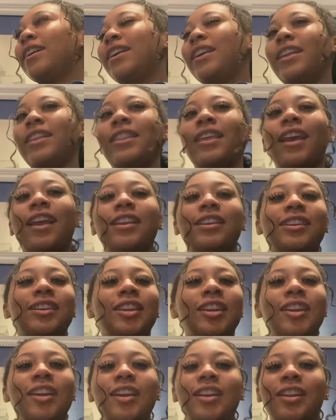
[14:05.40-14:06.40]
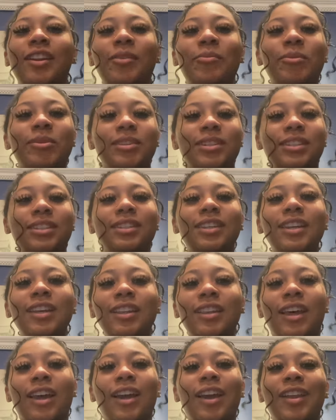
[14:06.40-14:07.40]
and they, none of them could see.
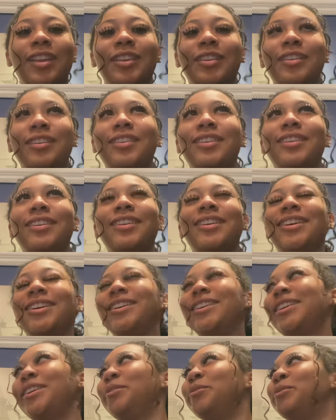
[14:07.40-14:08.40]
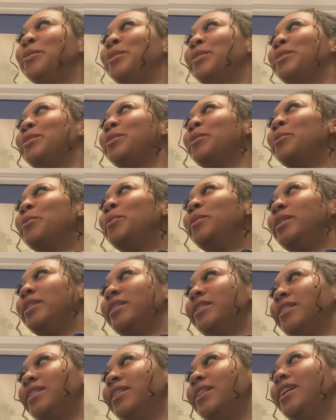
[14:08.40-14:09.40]
Like, I thought it was so
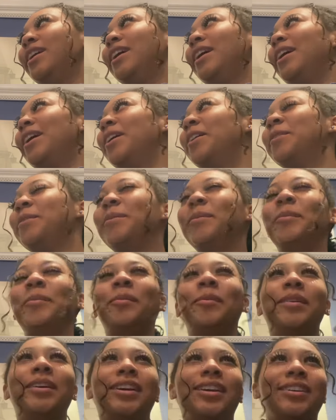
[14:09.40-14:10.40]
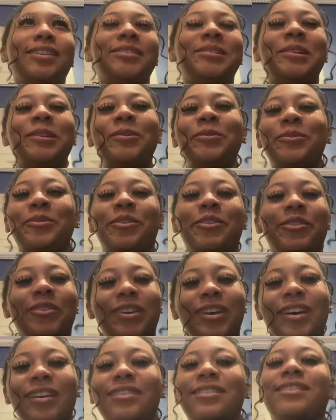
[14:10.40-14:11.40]
weird, but I don't know, I
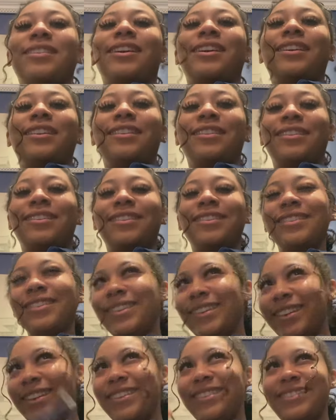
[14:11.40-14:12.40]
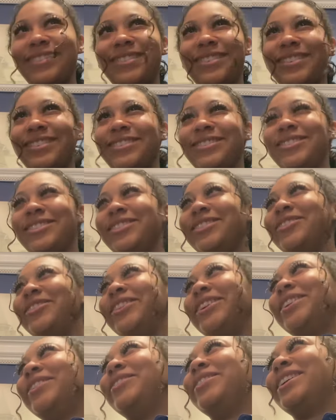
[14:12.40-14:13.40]
kind of liked it. It was a little
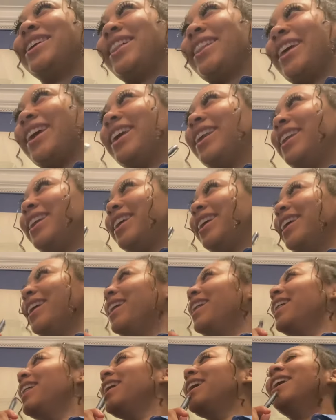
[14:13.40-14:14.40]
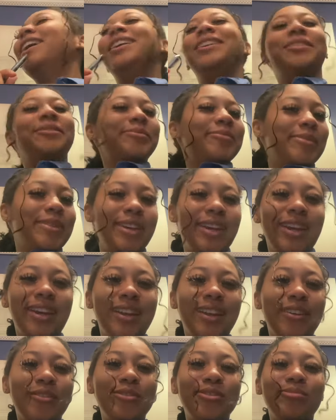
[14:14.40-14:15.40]
weird, but I liked it. But yeah,
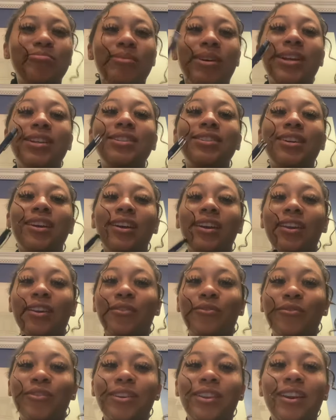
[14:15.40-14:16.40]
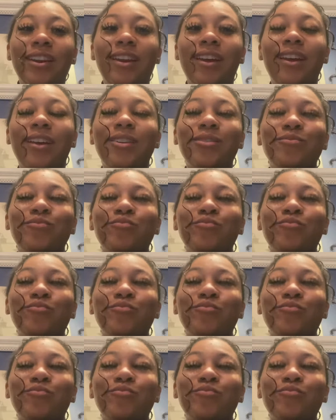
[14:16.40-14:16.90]
that was my check-in for the day.